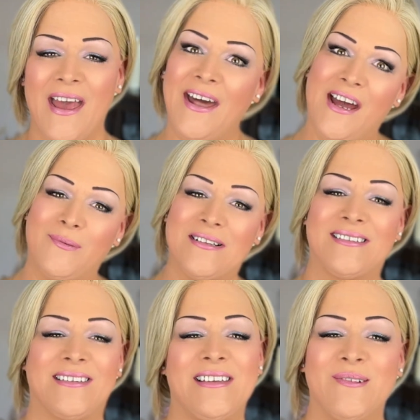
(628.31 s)
and I will
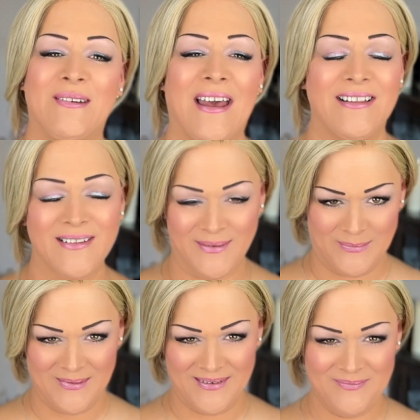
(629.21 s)
see you again
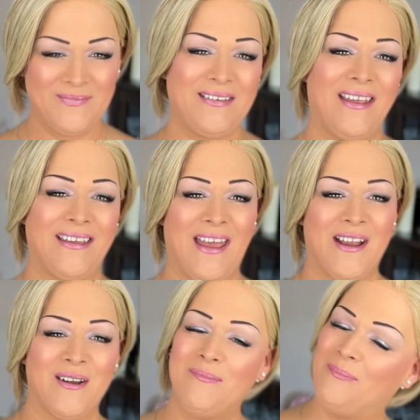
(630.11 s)
soon. Take care.